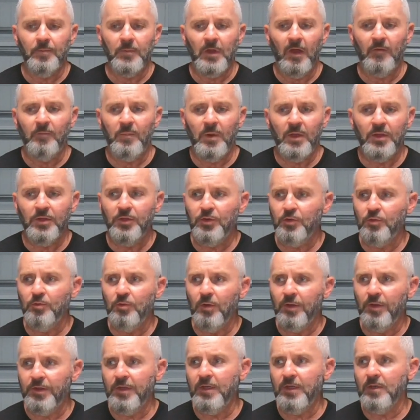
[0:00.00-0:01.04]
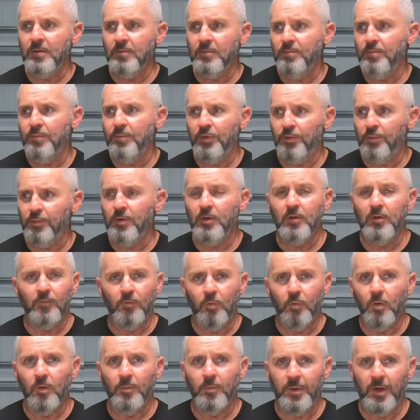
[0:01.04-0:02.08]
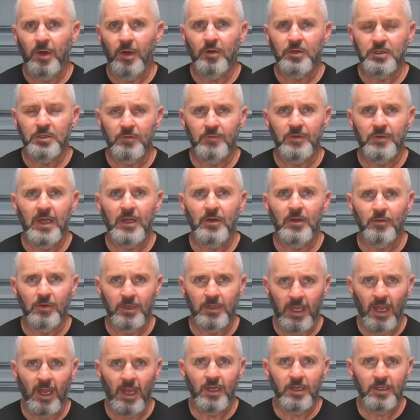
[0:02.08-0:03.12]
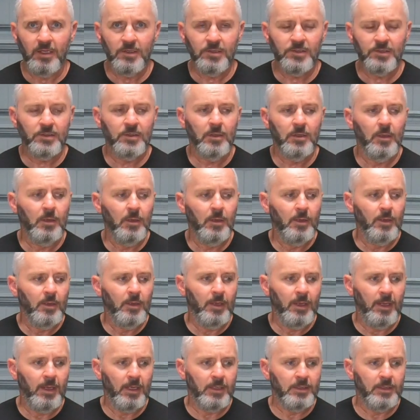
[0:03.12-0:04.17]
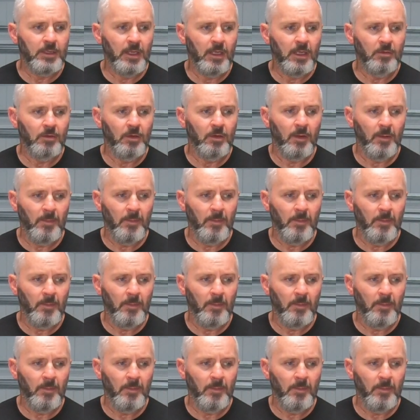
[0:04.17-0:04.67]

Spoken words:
I've been through, I think, 3 or 4 pairs of Danner Acadias, and then